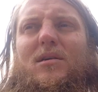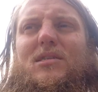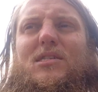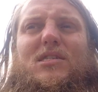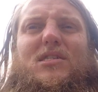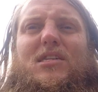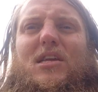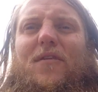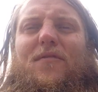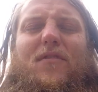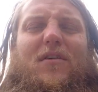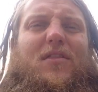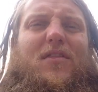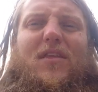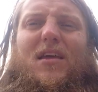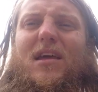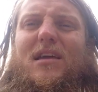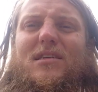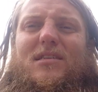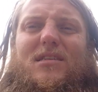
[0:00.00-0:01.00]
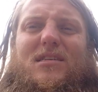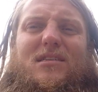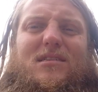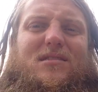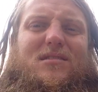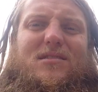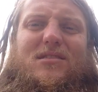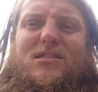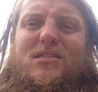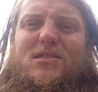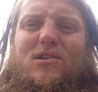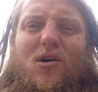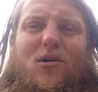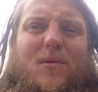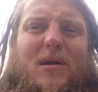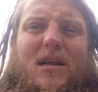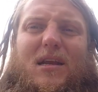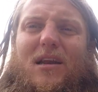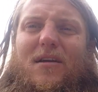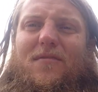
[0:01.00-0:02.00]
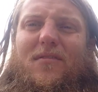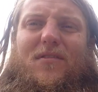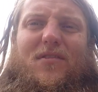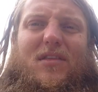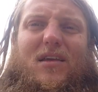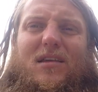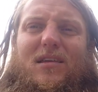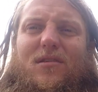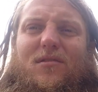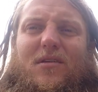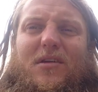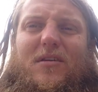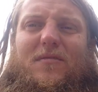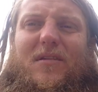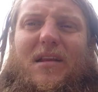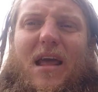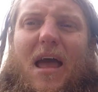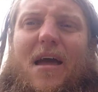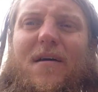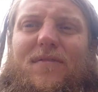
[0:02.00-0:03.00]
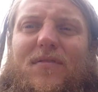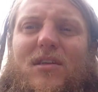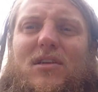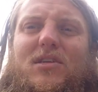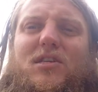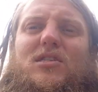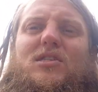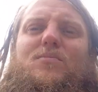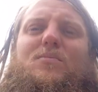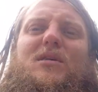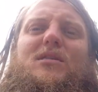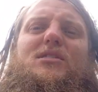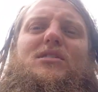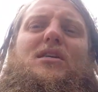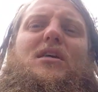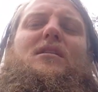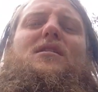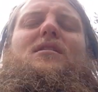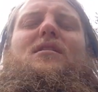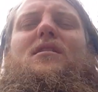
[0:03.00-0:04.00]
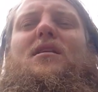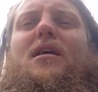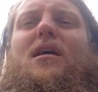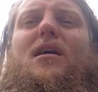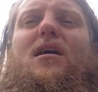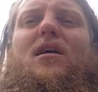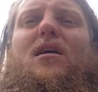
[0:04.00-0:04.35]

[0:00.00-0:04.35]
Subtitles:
just different things. So many different things. You don't even have to just be sitting,